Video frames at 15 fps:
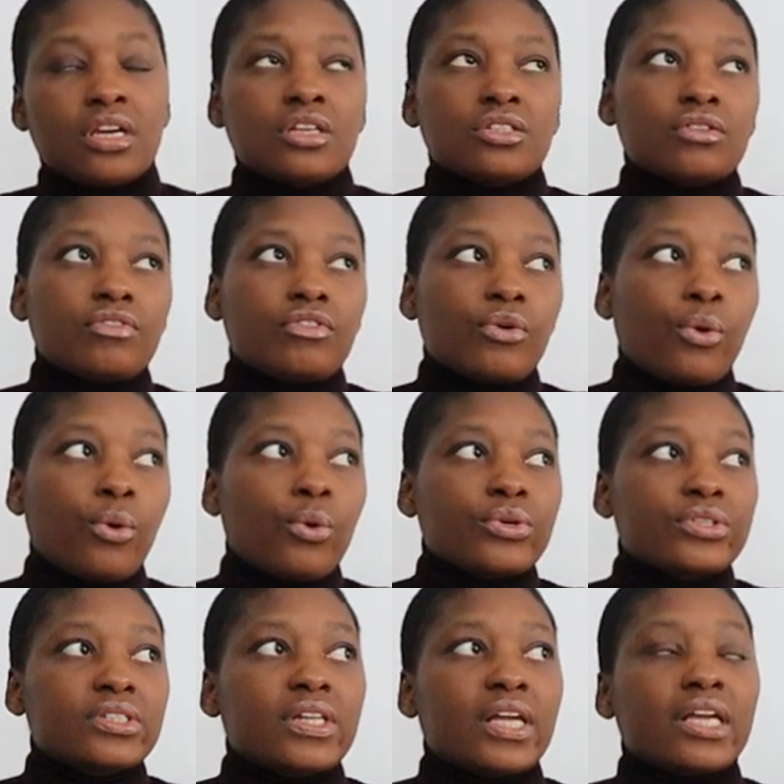Yes, of
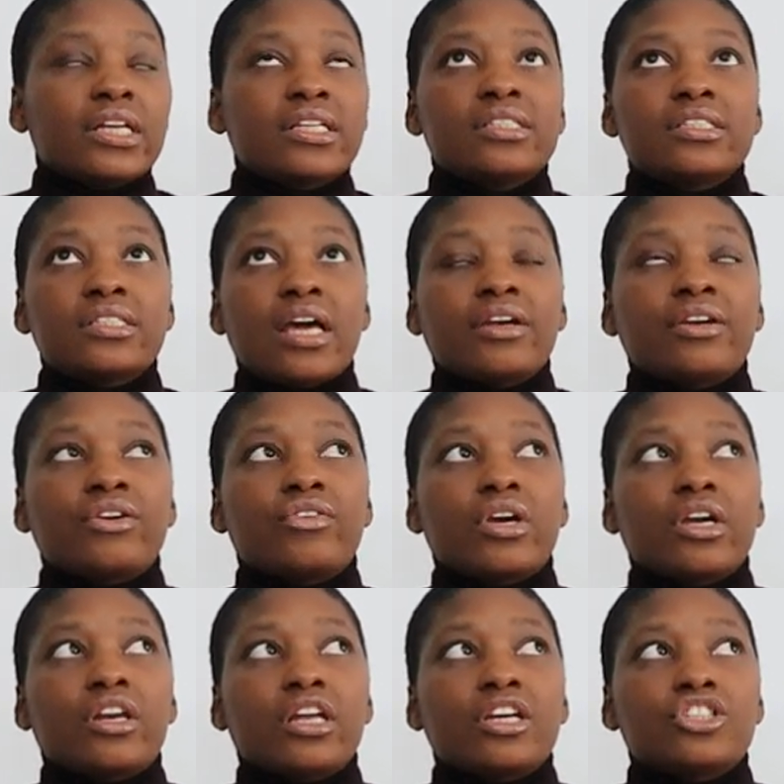course, there is standard
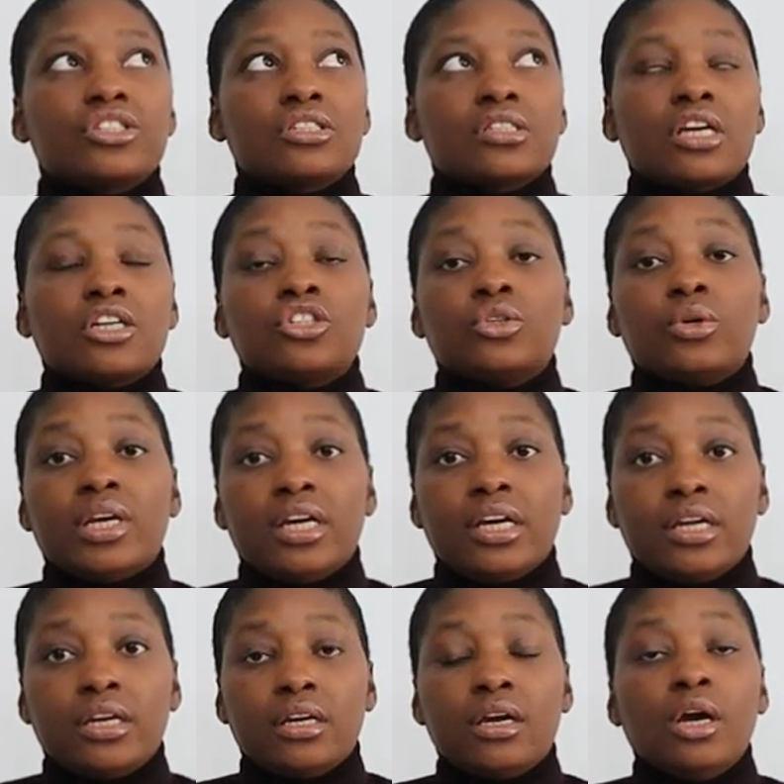regulations that you
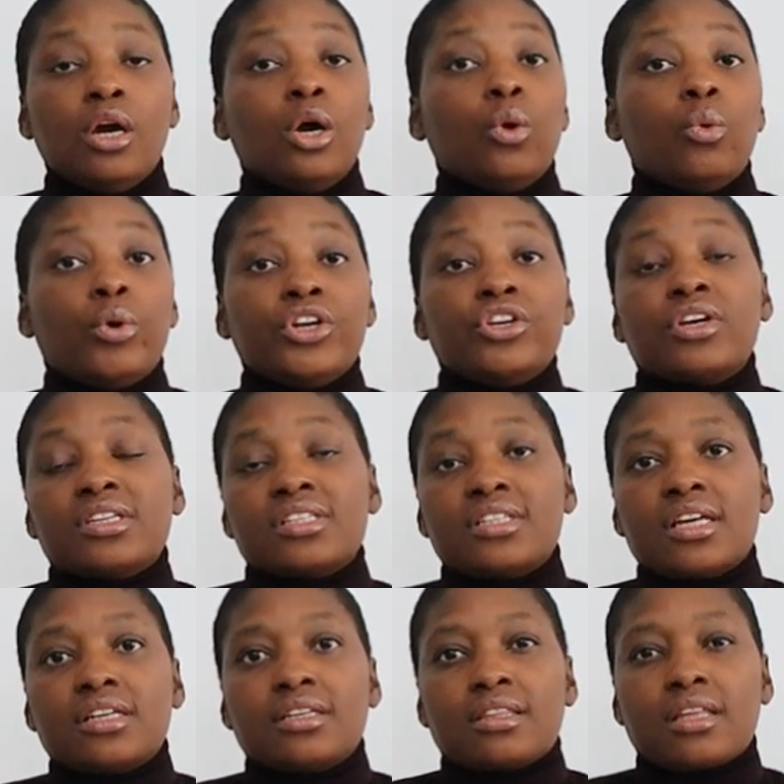learn when you're
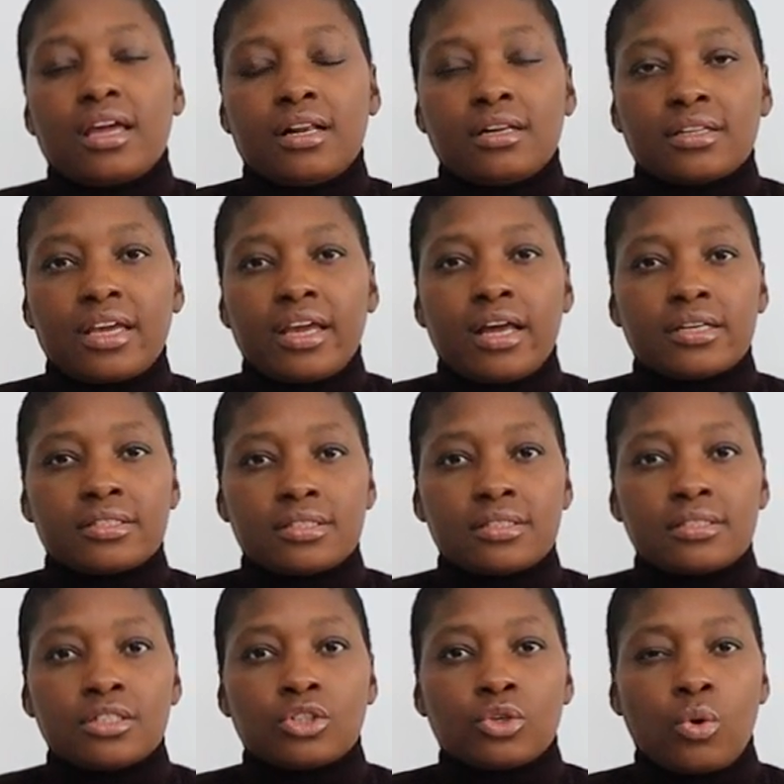studying the healthcare
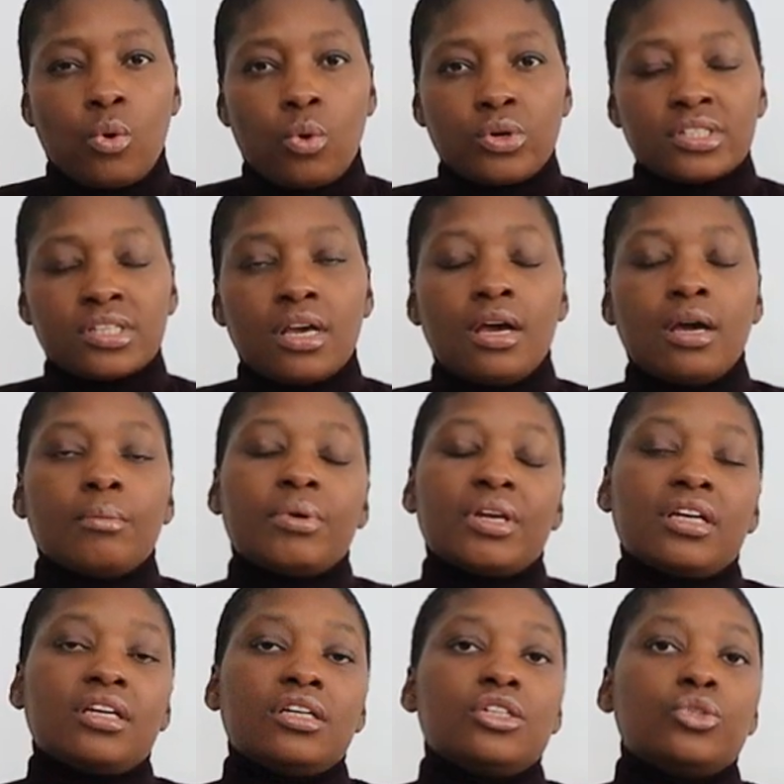assistant course,
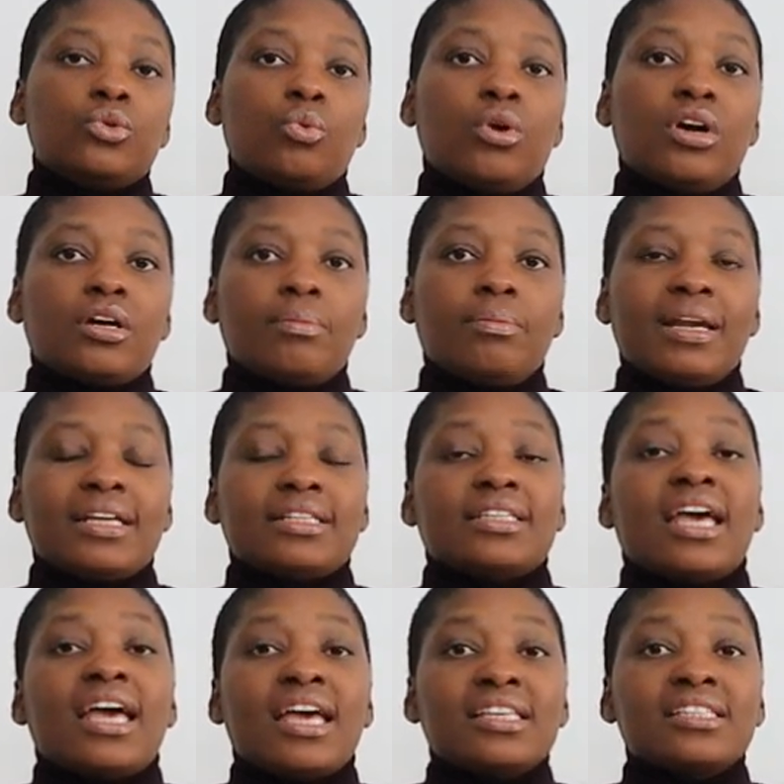but each workplace
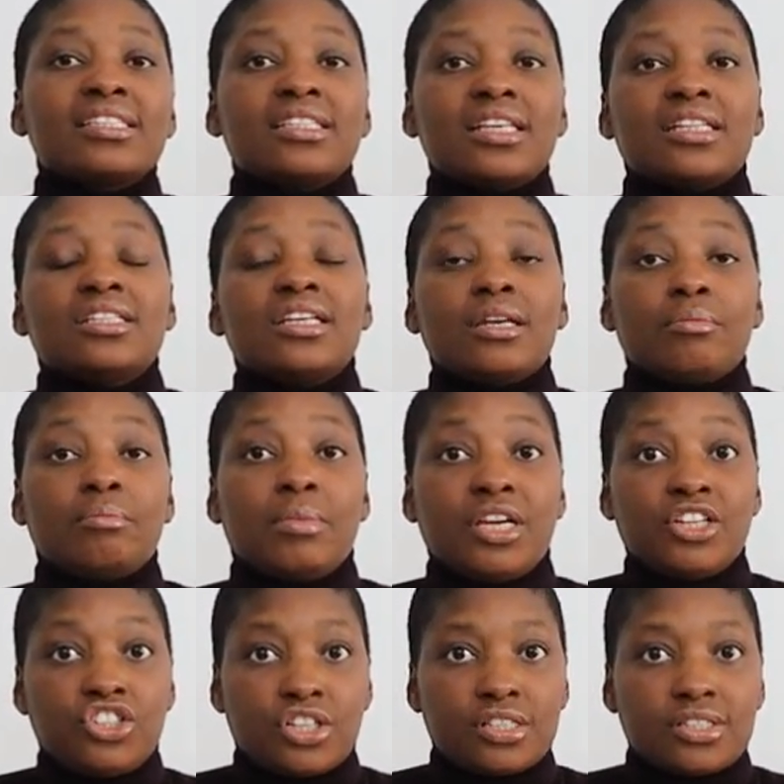has certain
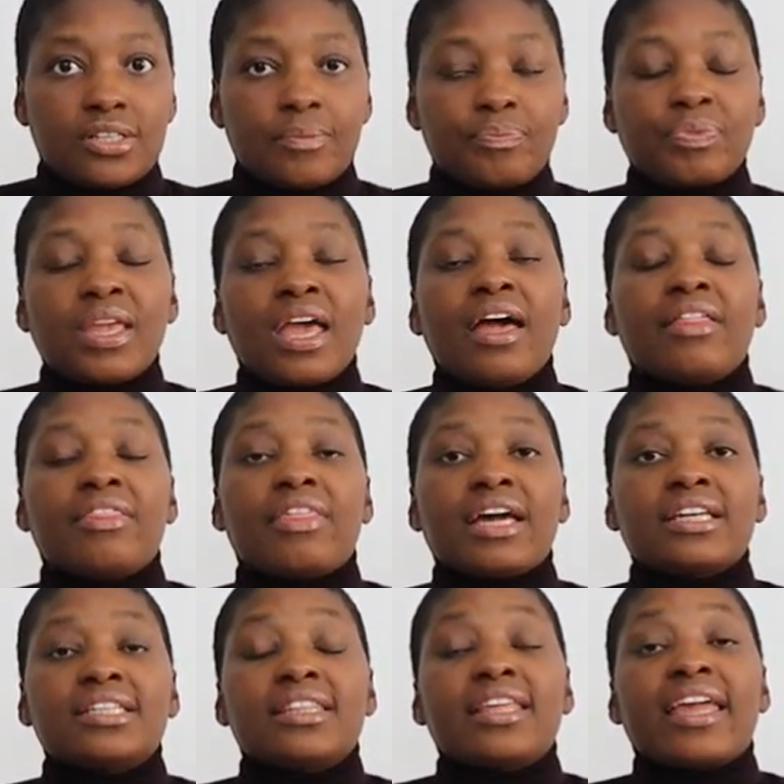measures
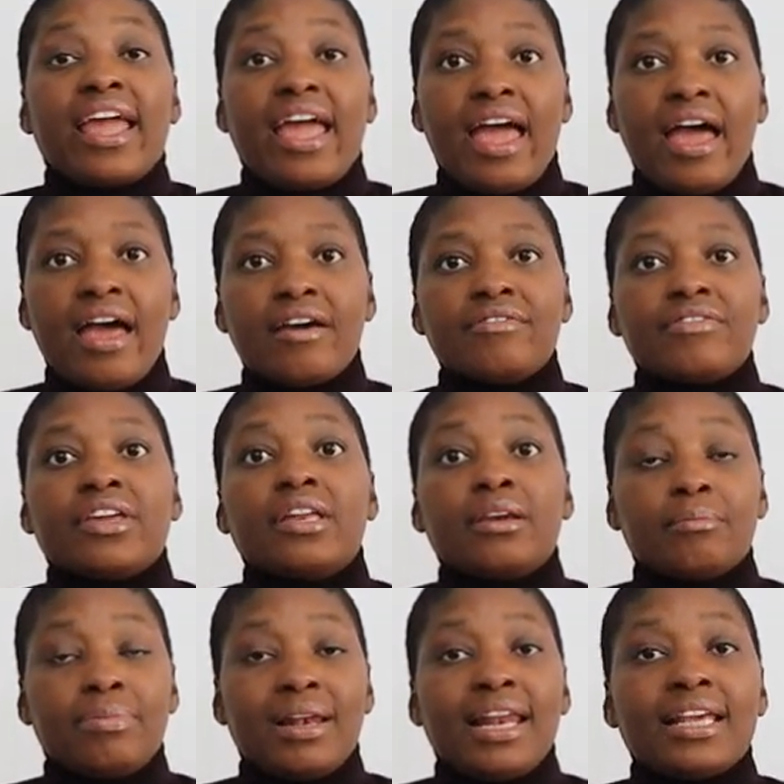that they have
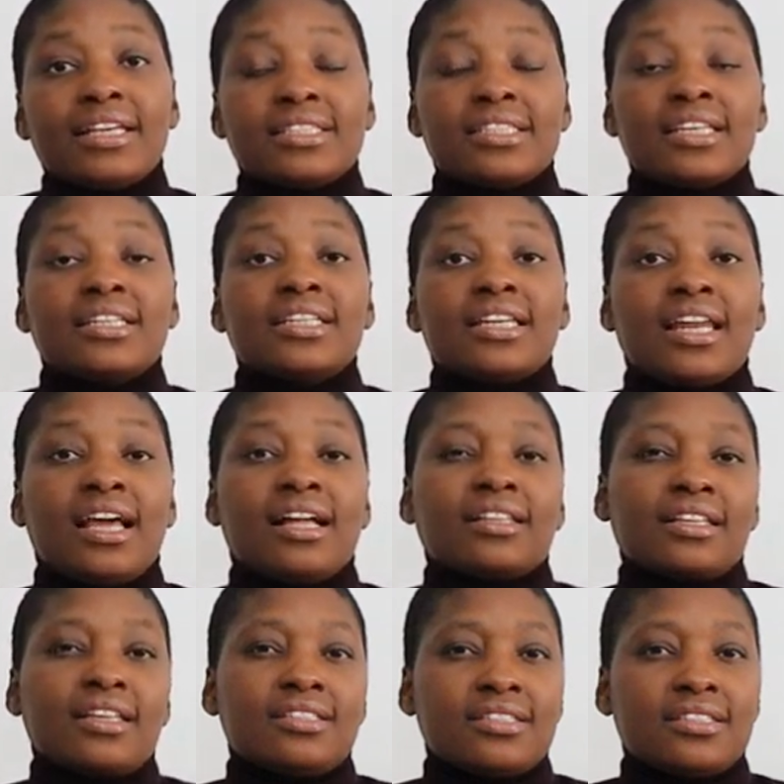in place, certain
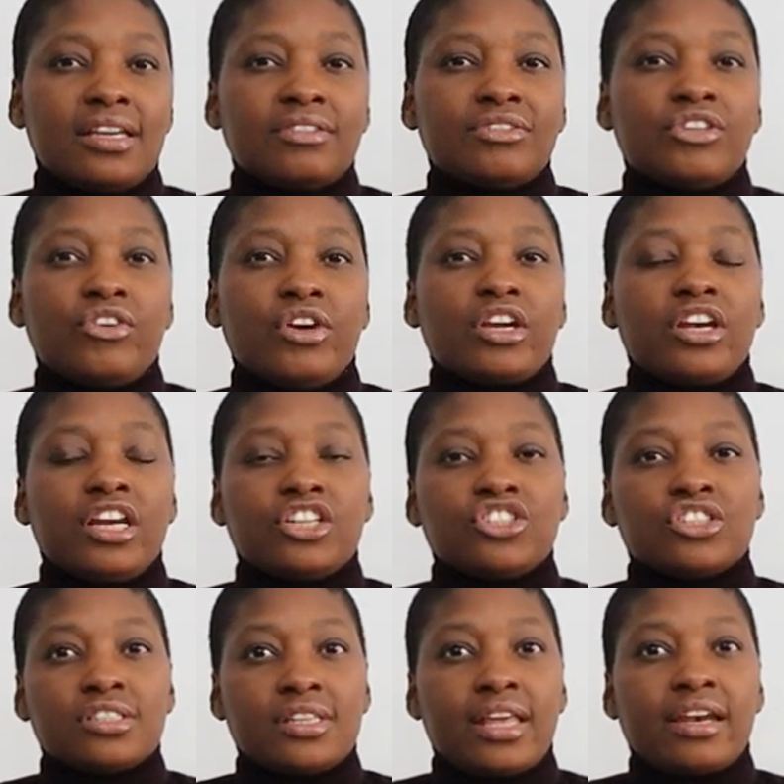health and safety
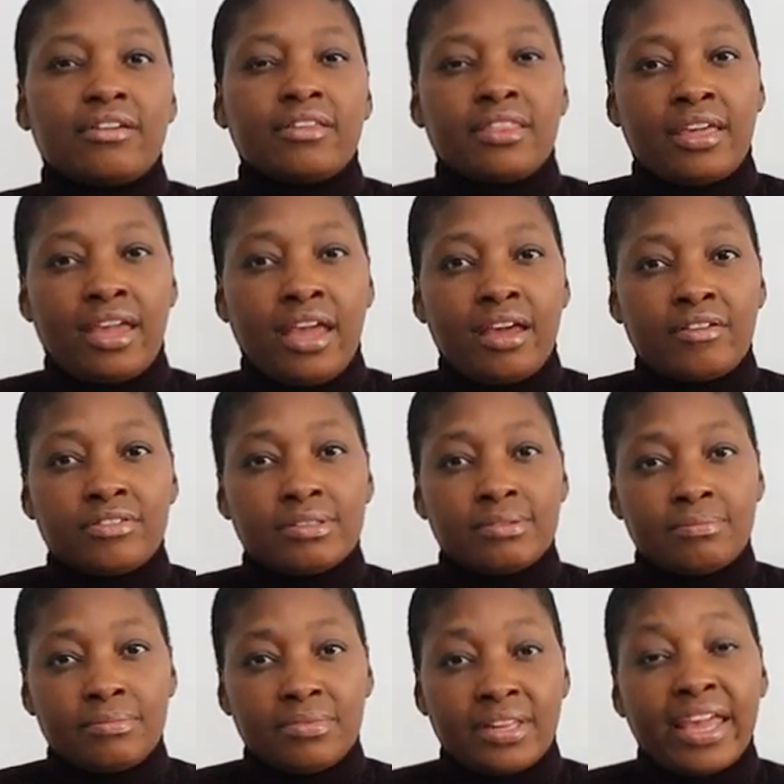regulations that are, they have
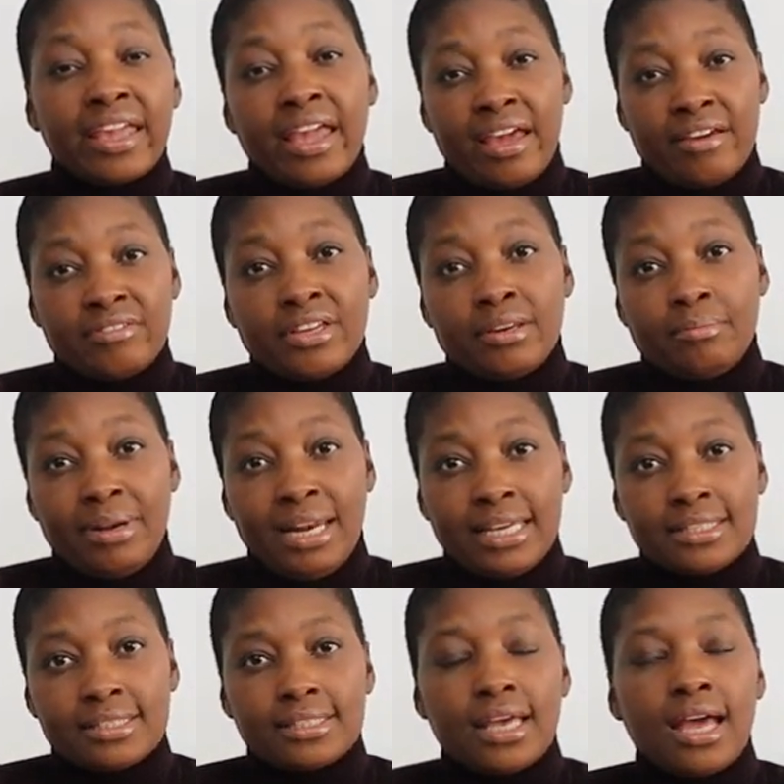in, they have in
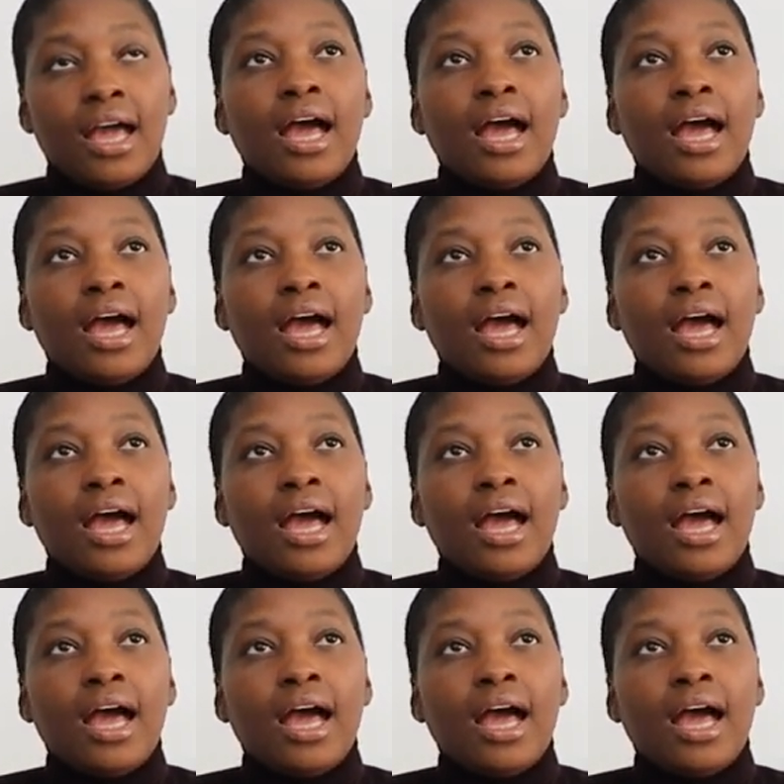place.